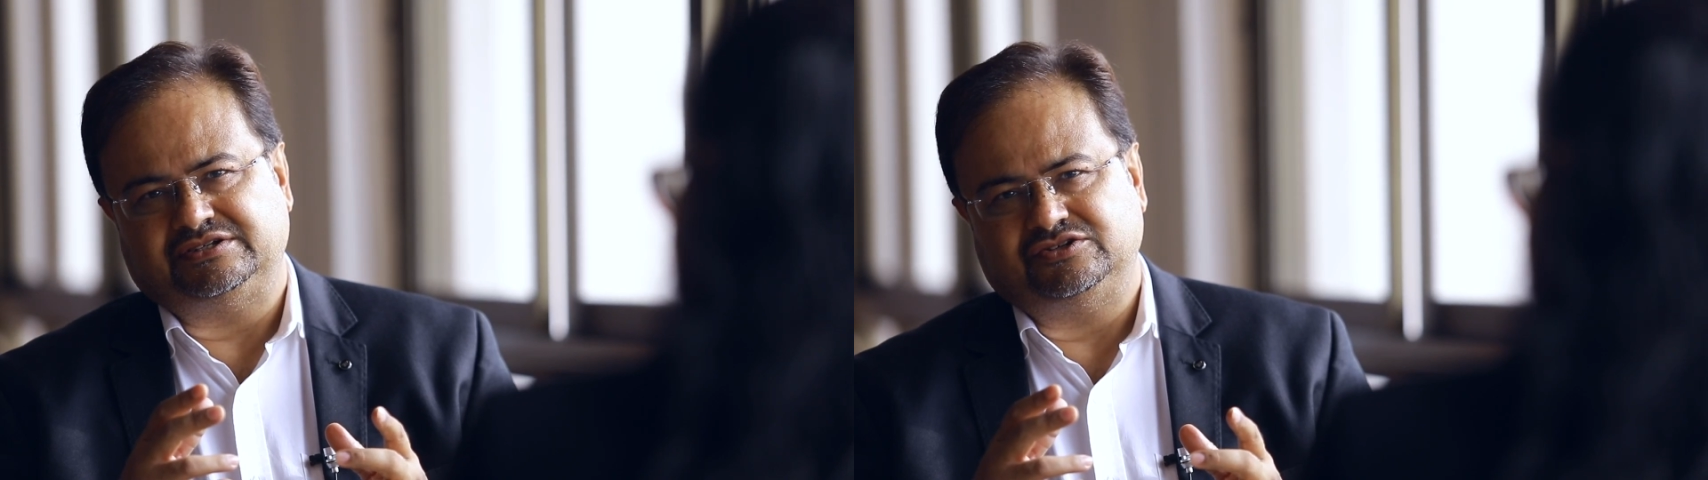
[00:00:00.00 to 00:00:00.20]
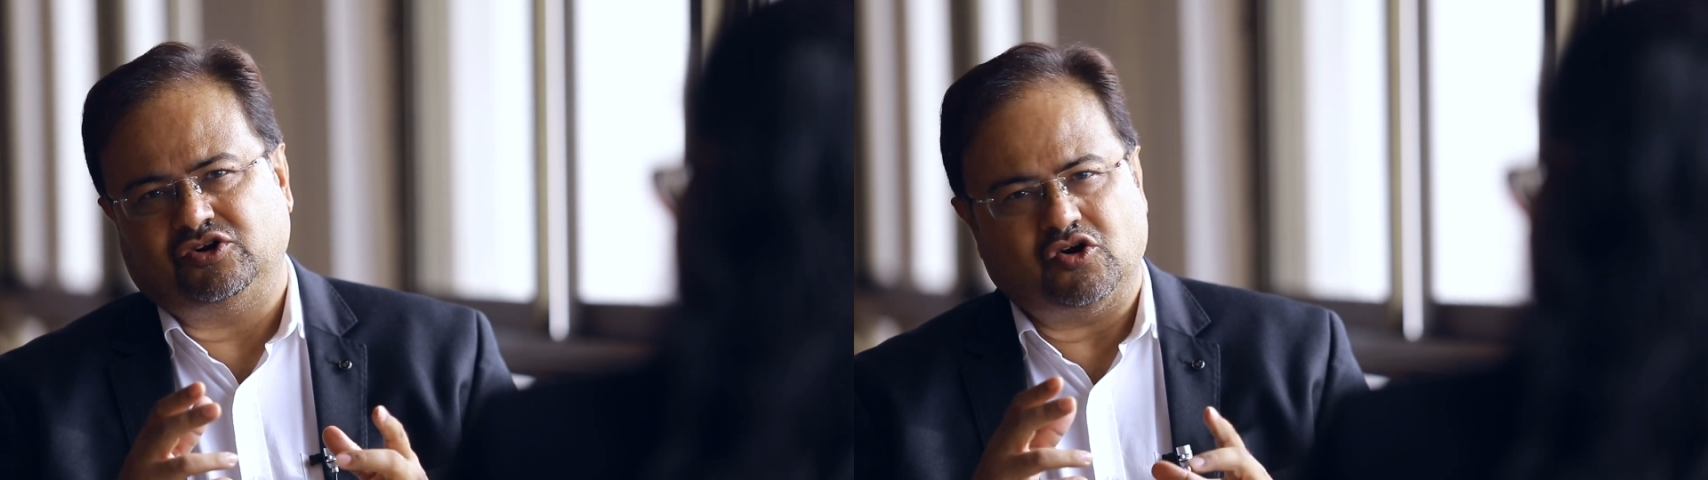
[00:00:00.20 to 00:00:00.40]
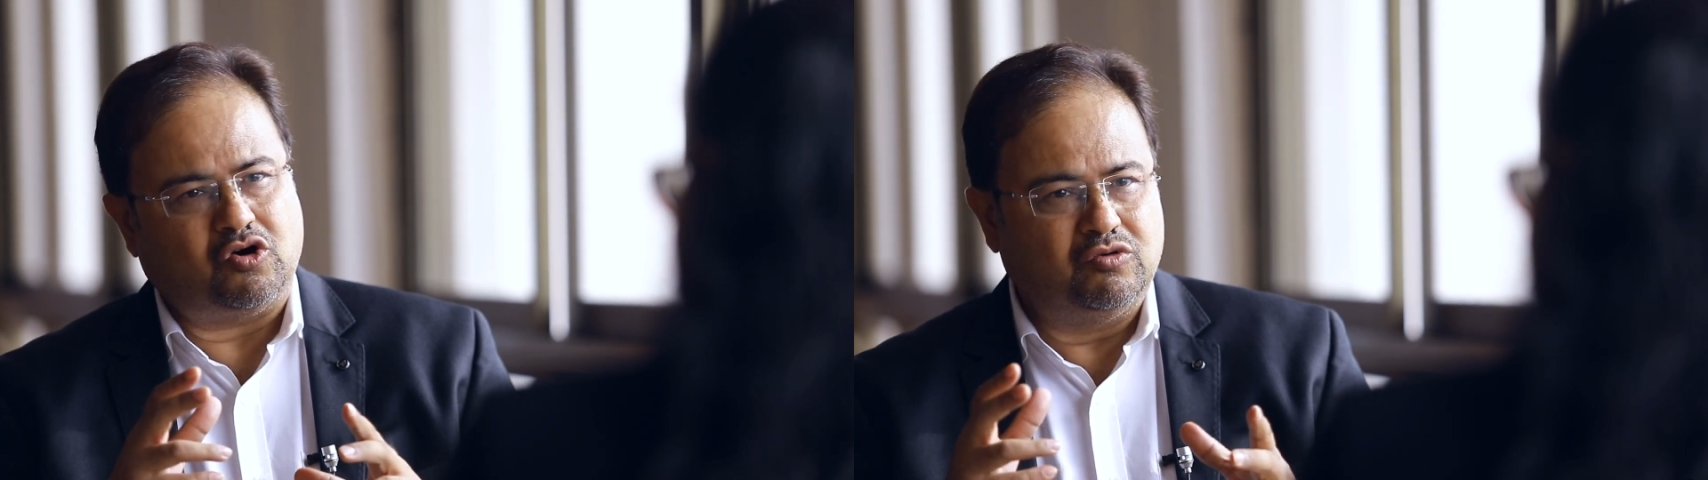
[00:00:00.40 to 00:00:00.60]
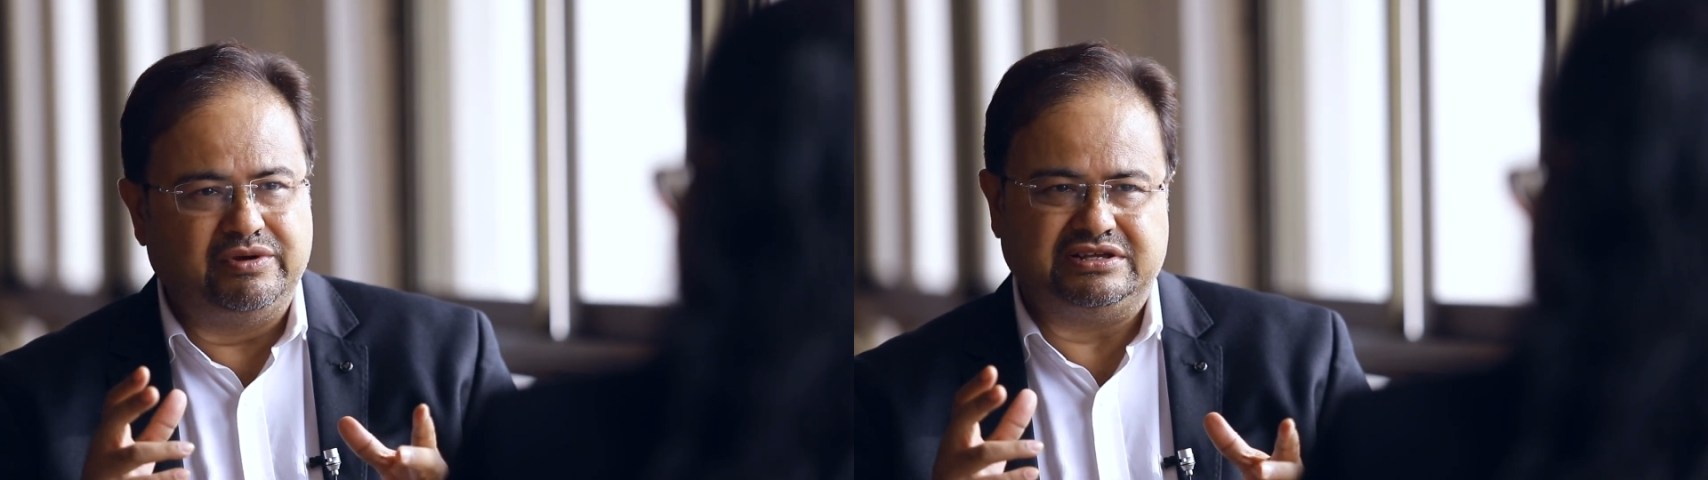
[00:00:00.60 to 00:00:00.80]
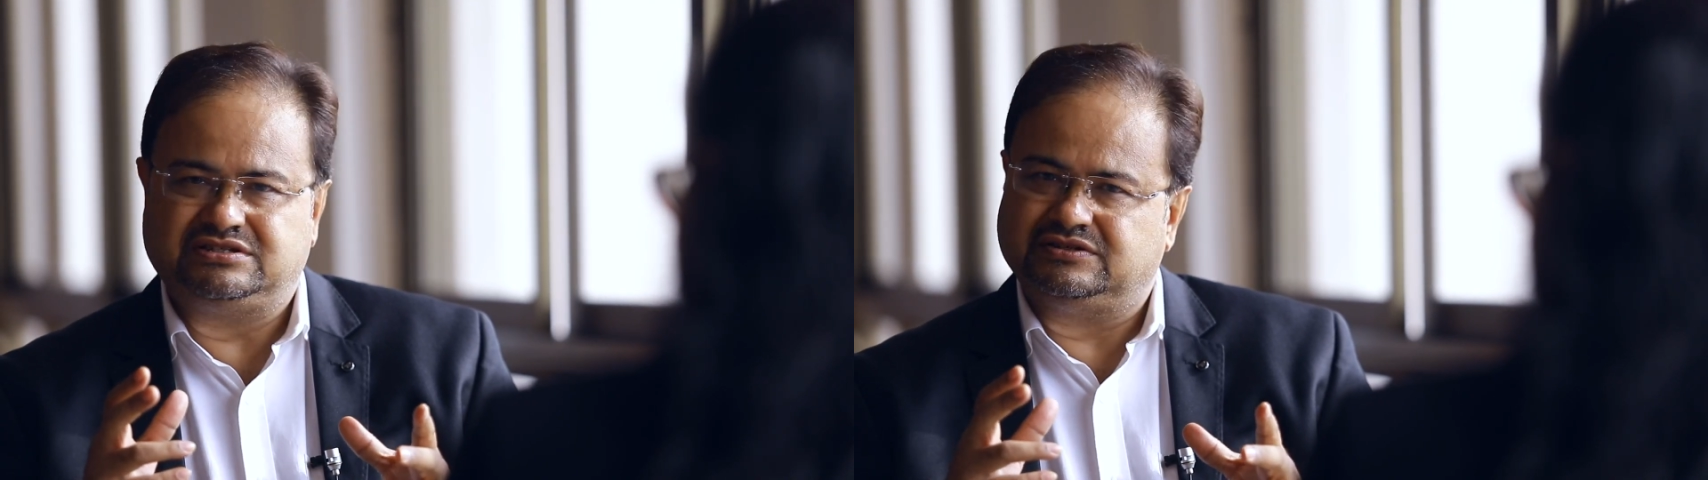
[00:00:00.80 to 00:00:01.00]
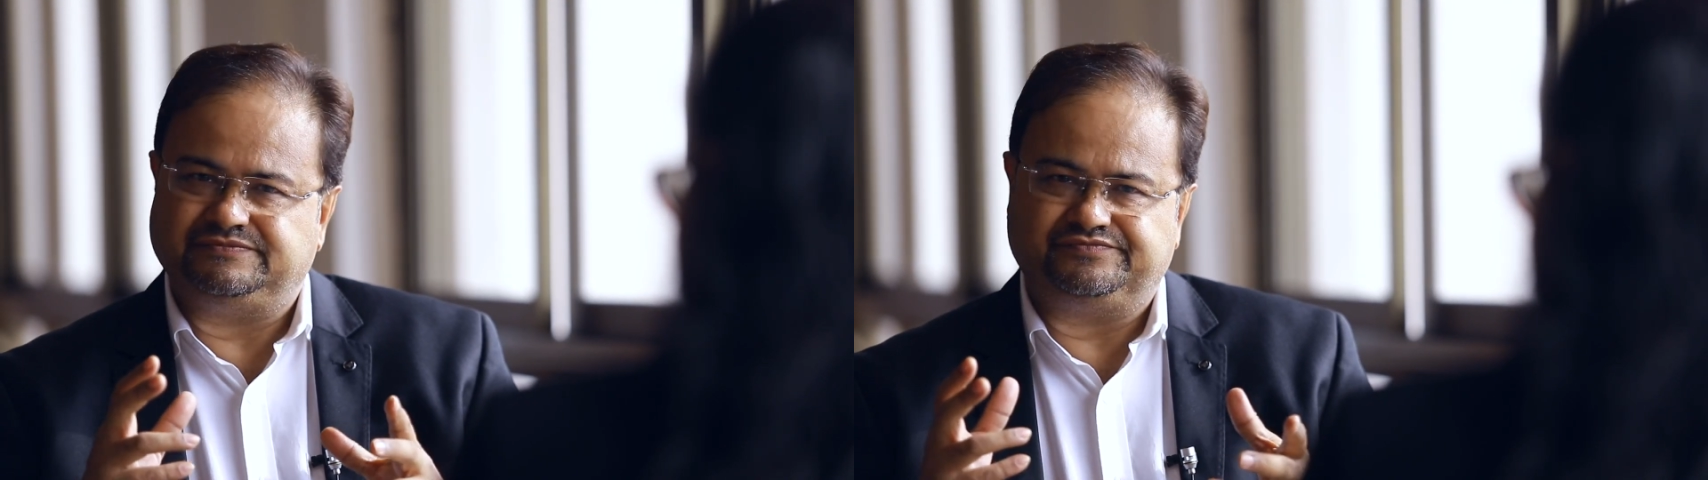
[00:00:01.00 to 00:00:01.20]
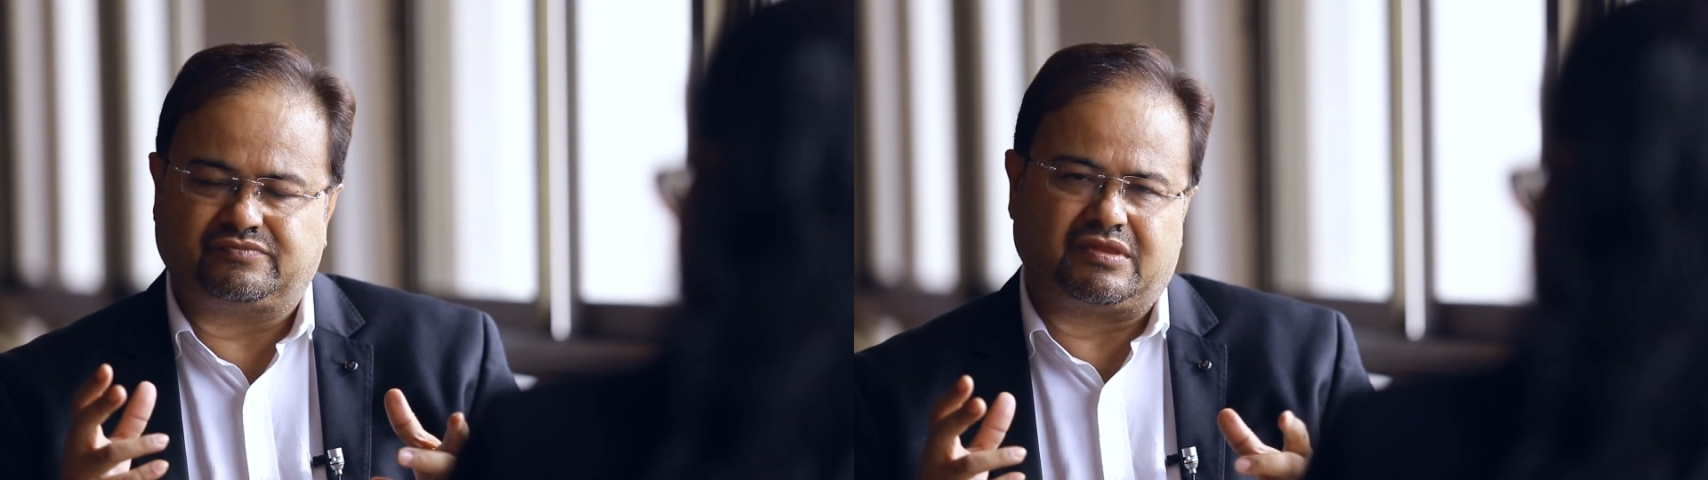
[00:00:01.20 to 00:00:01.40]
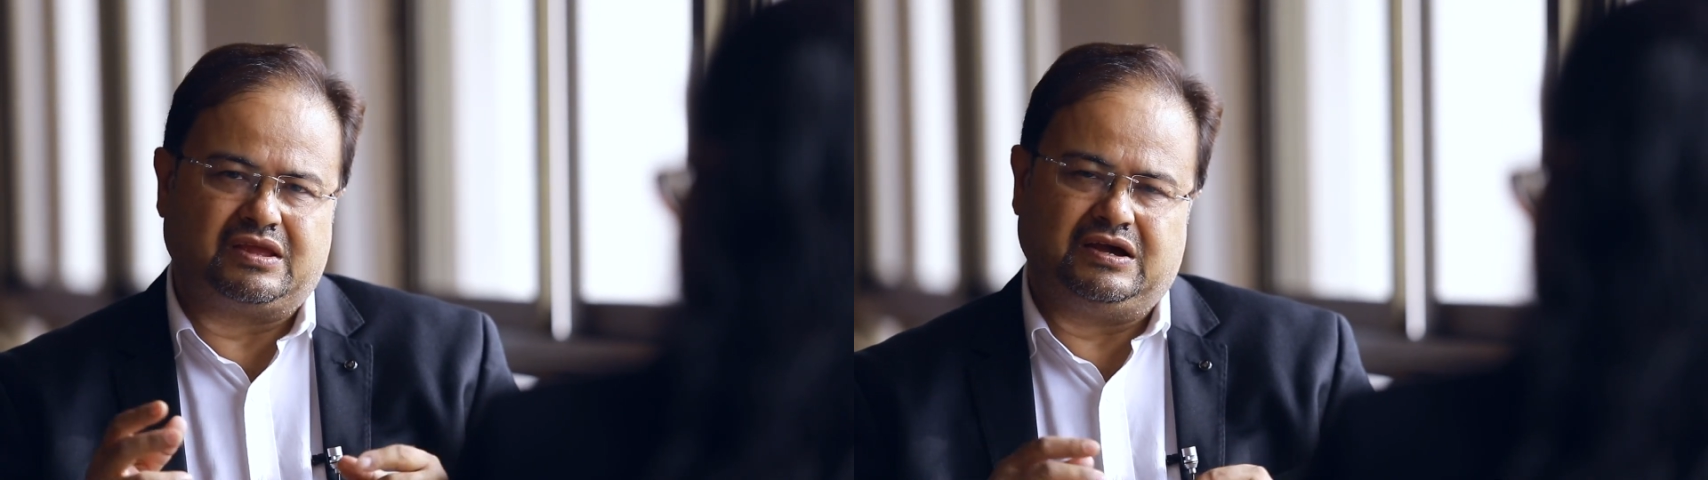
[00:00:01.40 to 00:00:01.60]
not always
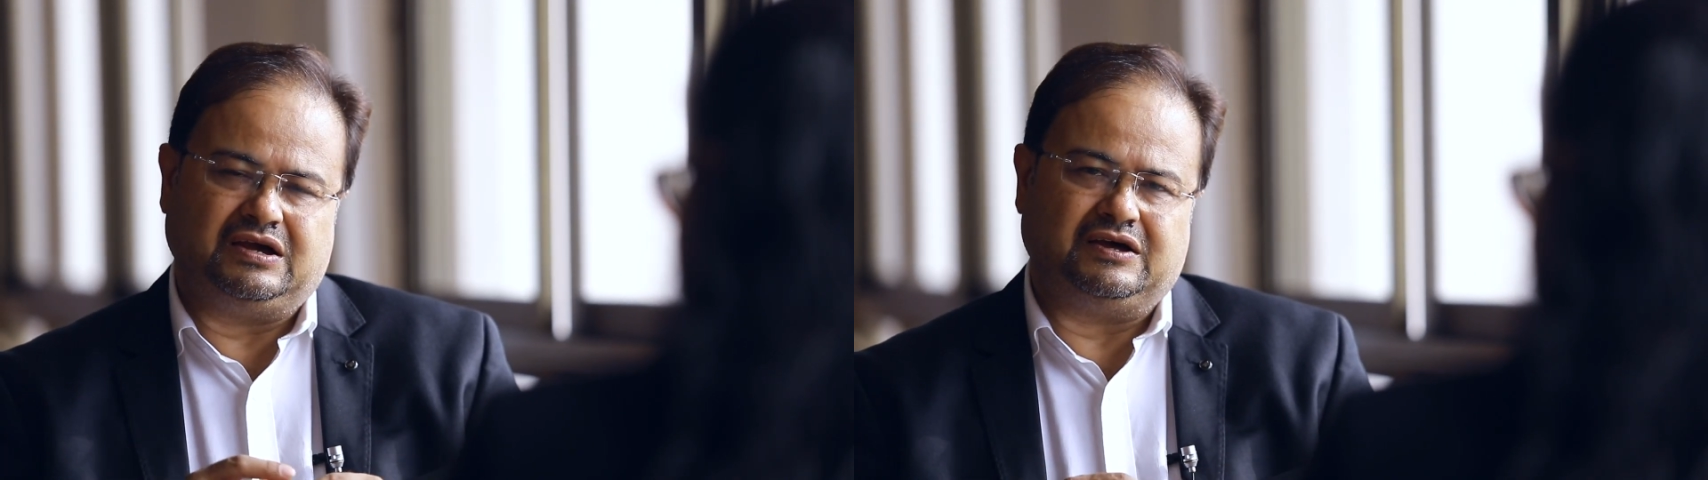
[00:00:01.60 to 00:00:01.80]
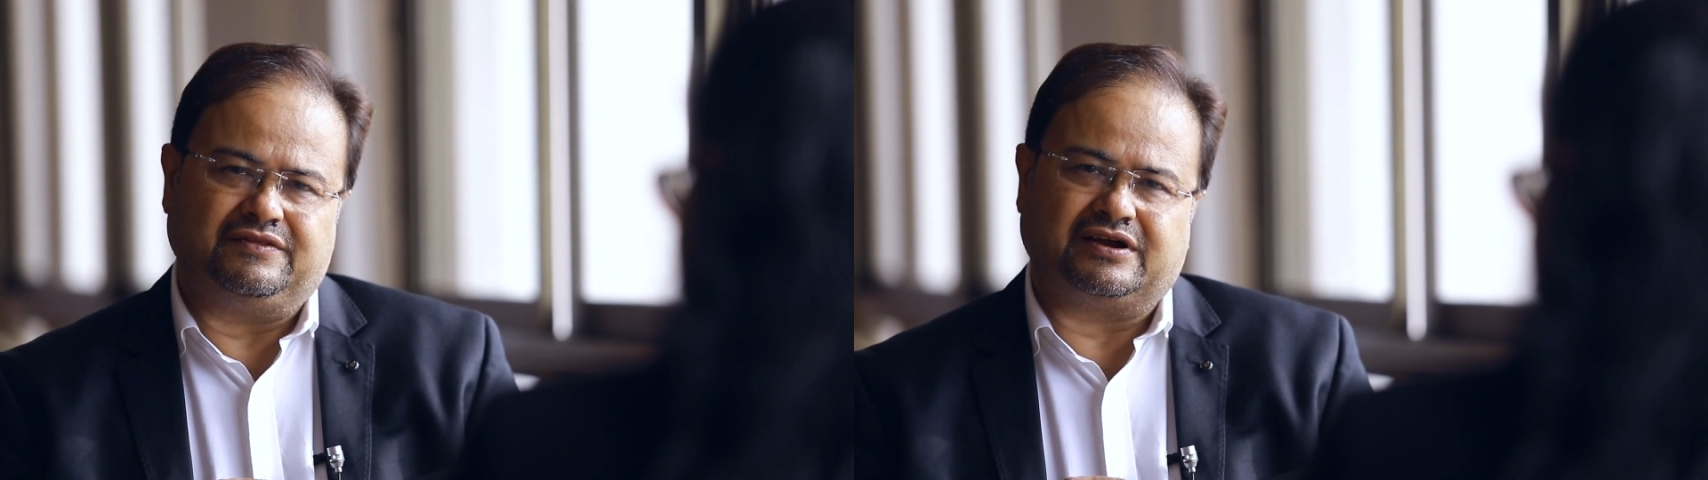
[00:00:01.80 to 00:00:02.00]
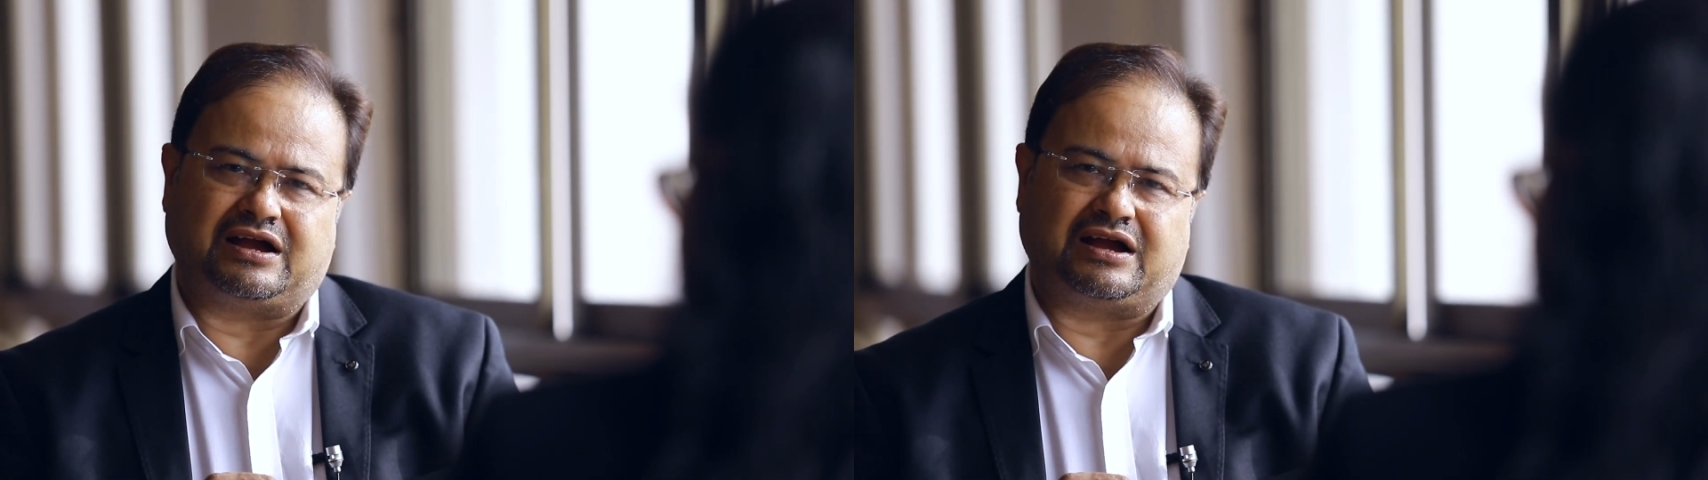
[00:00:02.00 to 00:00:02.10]
the